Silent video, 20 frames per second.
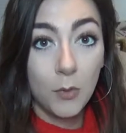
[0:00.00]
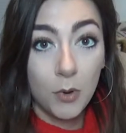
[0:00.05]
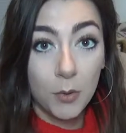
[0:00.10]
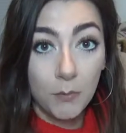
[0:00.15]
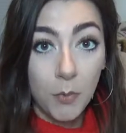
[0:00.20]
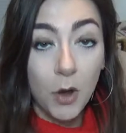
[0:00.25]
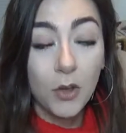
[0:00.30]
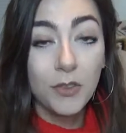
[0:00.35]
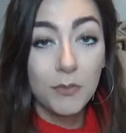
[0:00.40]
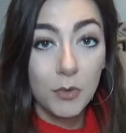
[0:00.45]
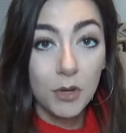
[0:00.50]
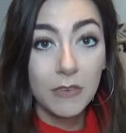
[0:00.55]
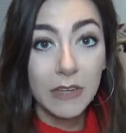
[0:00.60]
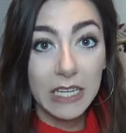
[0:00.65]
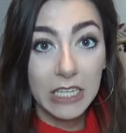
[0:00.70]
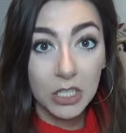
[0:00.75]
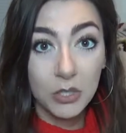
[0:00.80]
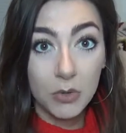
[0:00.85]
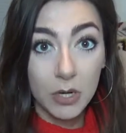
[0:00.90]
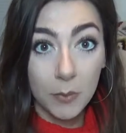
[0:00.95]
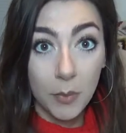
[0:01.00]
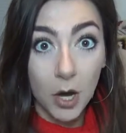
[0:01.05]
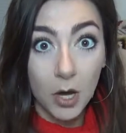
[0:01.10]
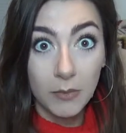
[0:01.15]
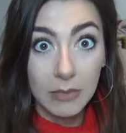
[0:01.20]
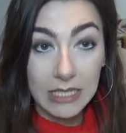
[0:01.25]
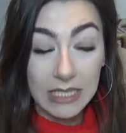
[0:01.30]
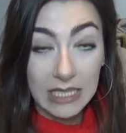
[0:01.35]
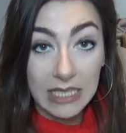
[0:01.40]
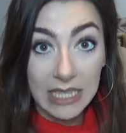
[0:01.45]
both moving into an
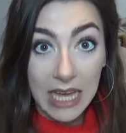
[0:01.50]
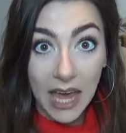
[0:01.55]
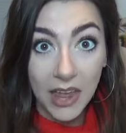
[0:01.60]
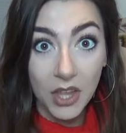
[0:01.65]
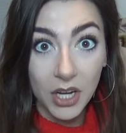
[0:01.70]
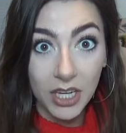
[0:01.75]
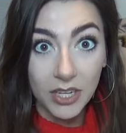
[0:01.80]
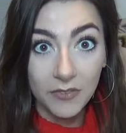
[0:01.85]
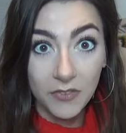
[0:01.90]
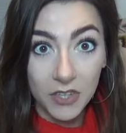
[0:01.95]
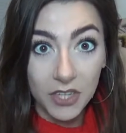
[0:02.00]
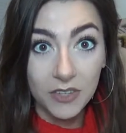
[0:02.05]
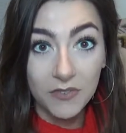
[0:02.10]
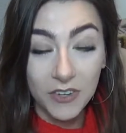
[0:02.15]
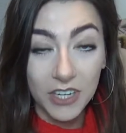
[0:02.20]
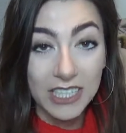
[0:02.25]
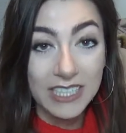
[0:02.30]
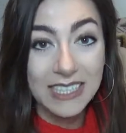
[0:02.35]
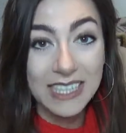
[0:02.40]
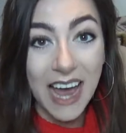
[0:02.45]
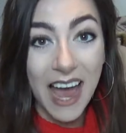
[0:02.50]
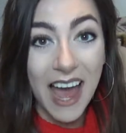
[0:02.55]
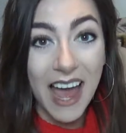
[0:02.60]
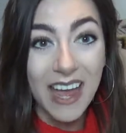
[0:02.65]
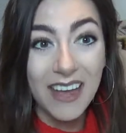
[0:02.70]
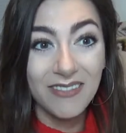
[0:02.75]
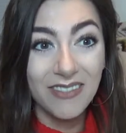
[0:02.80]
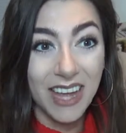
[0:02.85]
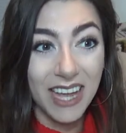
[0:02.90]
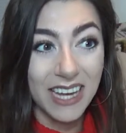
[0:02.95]
apartment together for the first
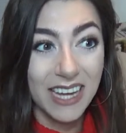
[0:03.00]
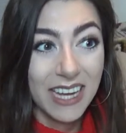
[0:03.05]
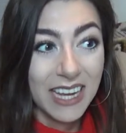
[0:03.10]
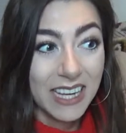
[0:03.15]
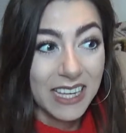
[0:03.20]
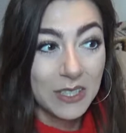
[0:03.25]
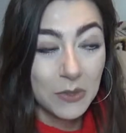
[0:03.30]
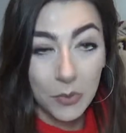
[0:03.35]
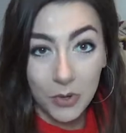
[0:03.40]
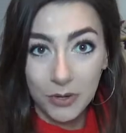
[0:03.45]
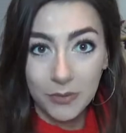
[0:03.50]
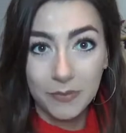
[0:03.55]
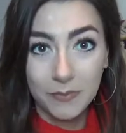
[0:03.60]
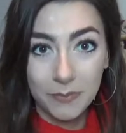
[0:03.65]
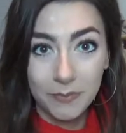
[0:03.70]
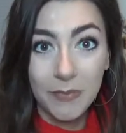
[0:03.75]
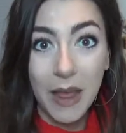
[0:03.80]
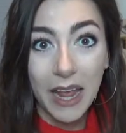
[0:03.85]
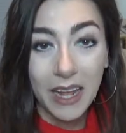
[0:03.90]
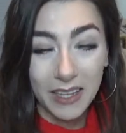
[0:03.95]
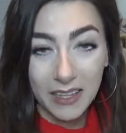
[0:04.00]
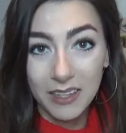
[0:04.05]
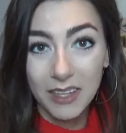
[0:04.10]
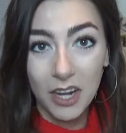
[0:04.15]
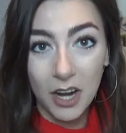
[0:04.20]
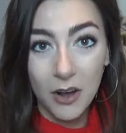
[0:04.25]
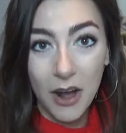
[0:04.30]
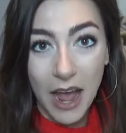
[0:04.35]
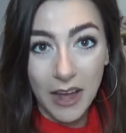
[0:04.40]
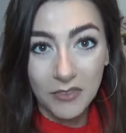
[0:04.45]
time and because we were, you
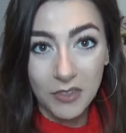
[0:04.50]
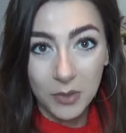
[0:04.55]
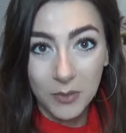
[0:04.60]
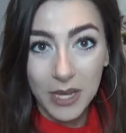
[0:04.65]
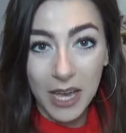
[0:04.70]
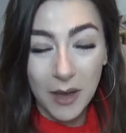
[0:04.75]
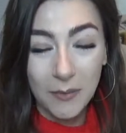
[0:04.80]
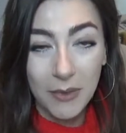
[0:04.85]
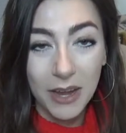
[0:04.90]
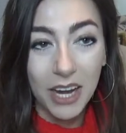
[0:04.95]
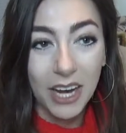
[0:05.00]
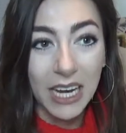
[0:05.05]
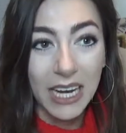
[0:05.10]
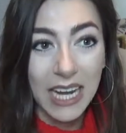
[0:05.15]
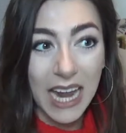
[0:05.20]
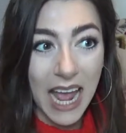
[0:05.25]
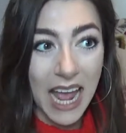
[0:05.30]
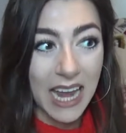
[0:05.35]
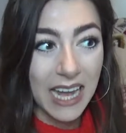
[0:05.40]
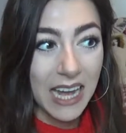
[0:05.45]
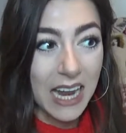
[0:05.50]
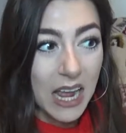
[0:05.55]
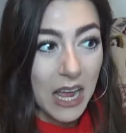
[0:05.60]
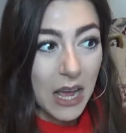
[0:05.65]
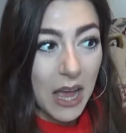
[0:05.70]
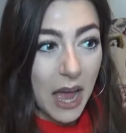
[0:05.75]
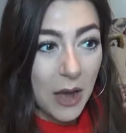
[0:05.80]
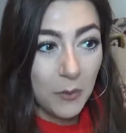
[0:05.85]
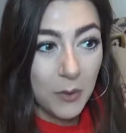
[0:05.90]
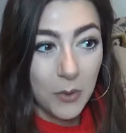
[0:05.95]
know, after we got married and
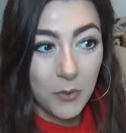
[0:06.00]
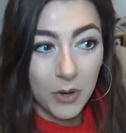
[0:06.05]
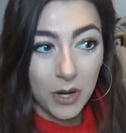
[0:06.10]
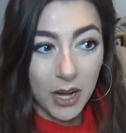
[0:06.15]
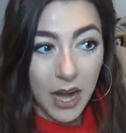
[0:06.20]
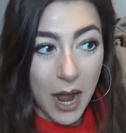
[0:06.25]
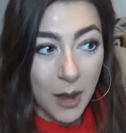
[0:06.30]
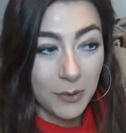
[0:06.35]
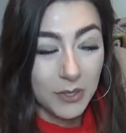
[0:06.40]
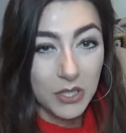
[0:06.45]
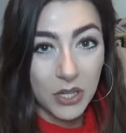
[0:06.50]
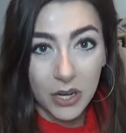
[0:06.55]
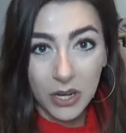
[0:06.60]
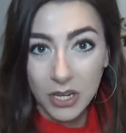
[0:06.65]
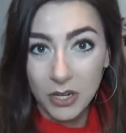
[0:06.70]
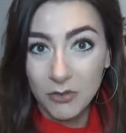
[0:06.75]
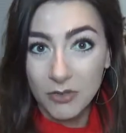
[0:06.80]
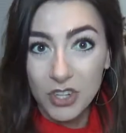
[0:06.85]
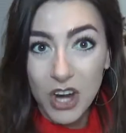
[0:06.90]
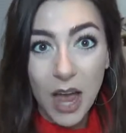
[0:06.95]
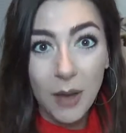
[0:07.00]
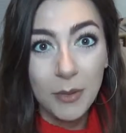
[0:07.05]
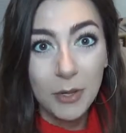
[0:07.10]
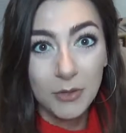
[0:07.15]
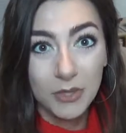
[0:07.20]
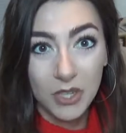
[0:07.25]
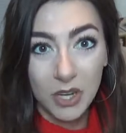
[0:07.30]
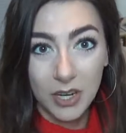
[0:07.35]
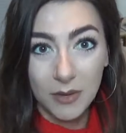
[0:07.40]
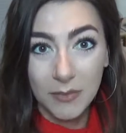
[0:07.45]
I was starting a new job, he
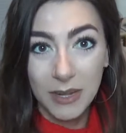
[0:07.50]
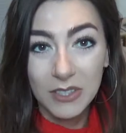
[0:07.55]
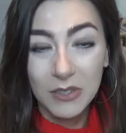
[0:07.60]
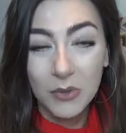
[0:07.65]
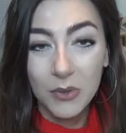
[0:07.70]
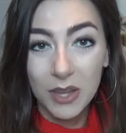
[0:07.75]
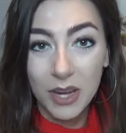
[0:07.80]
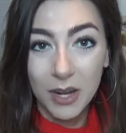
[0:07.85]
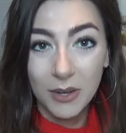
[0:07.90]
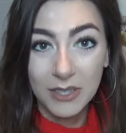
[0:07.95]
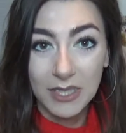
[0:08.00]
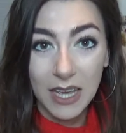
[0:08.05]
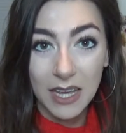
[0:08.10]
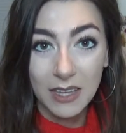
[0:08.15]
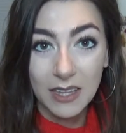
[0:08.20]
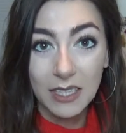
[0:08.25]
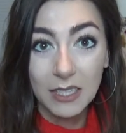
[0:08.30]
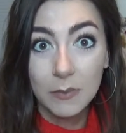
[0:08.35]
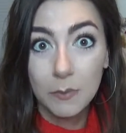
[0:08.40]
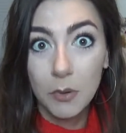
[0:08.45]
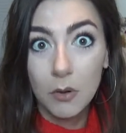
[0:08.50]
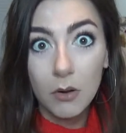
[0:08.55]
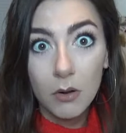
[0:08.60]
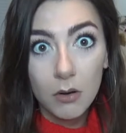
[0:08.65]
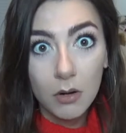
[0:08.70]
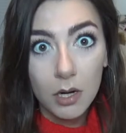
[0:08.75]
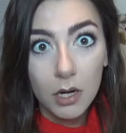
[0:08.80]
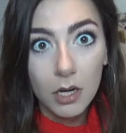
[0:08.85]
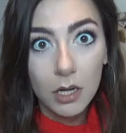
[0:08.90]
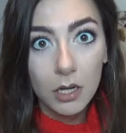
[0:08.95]
was starting med school and I was like, this
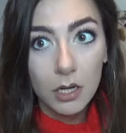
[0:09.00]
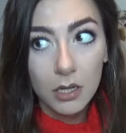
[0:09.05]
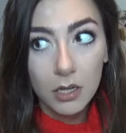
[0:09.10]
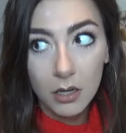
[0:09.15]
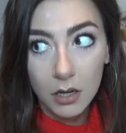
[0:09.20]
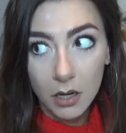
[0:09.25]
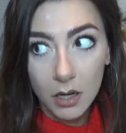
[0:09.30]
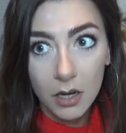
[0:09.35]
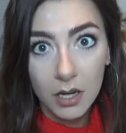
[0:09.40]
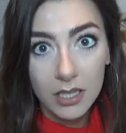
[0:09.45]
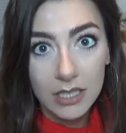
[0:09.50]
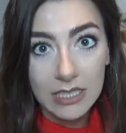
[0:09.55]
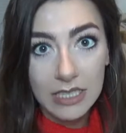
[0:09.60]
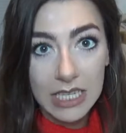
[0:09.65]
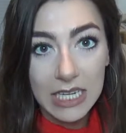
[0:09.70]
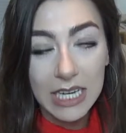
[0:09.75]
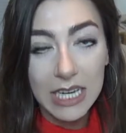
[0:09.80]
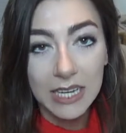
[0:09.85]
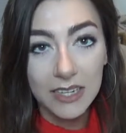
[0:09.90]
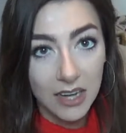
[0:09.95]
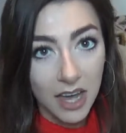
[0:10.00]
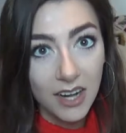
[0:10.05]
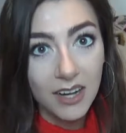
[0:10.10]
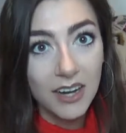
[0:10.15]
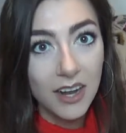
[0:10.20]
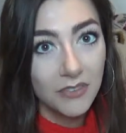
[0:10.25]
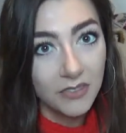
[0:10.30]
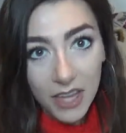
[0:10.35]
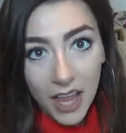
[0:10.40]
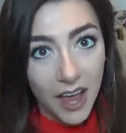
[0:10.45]
poor dog is gonna get not
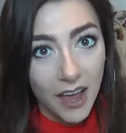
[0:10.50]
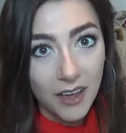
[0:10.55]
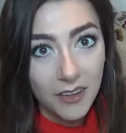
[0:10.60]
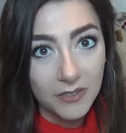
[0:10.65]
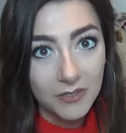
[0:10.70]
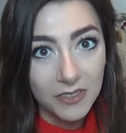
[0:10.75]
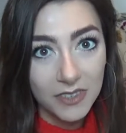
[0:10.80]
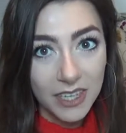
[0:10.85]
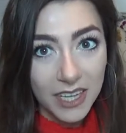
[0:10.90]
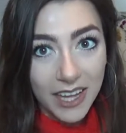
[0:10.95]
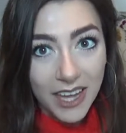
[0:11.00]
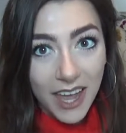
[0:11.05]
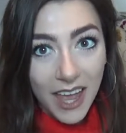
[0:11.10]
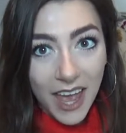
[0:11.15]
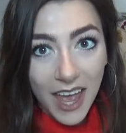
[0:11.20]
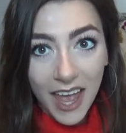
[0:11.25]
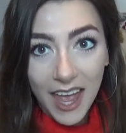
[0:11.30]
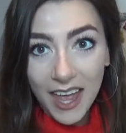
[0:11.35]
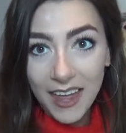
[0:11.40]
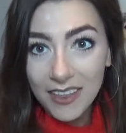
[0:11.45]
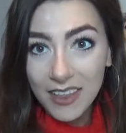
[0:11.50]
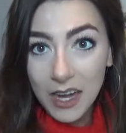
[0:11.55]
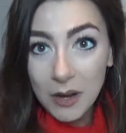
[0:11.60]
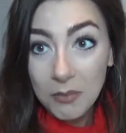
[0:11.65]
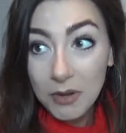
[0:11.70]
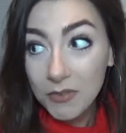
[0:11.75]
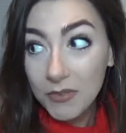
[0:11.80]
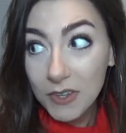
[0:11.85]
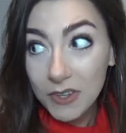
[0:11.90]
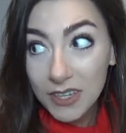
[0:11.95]
enough love and then I'm
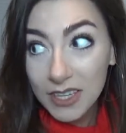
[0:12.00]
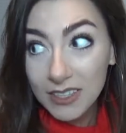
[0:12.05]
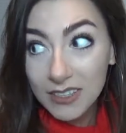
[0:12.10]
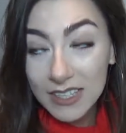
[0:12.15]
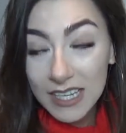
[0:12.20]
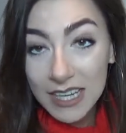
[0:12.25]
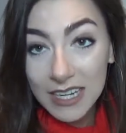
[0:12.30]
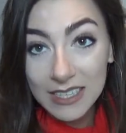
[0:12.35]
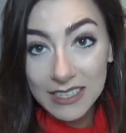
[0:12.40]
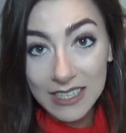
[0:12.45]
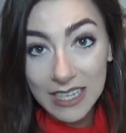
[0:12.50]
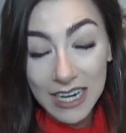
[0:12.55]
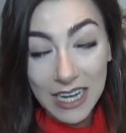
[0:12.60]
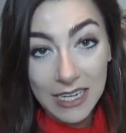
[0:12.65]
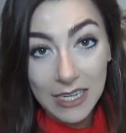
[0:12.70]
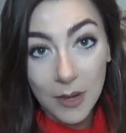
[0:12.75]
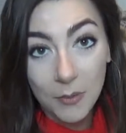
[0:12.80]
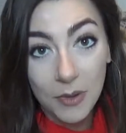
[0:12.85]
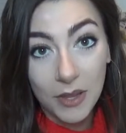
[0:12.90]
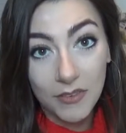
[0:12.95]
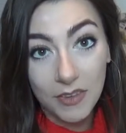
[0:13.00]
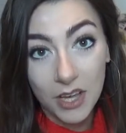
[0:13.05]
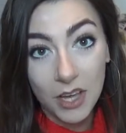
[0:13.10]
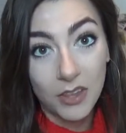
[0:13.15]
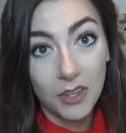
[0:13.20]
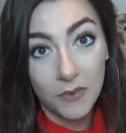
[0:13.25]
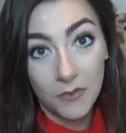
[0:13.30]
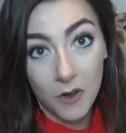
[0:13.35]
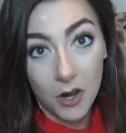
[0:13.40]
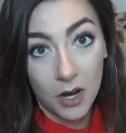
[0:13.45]
gonna feel guilty and it's gonna end up living on
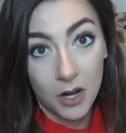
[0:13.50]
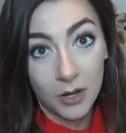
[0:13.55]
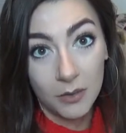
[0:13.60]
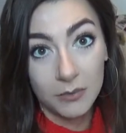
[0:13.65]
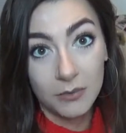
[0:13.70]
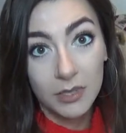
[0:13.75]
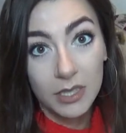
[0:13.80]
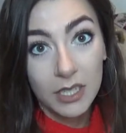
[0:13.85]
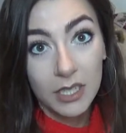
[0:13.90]
the farm.